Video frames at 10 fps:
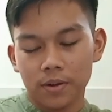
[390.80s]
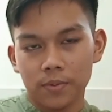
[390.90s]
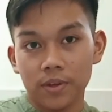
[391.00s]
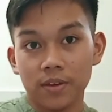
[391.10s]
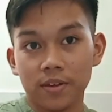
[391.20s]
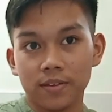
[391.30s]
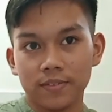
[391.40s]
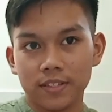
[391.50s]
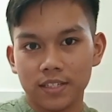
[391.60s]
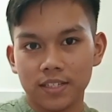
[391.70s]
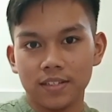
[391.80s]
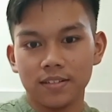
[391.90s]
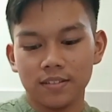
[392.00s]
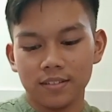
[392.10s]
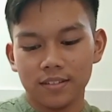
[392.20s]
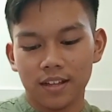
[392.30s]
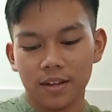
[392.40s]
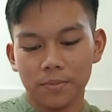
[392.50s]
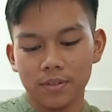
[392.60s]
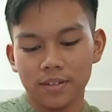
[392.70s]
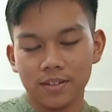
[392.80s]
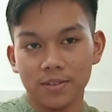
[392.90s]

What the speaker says: we chill our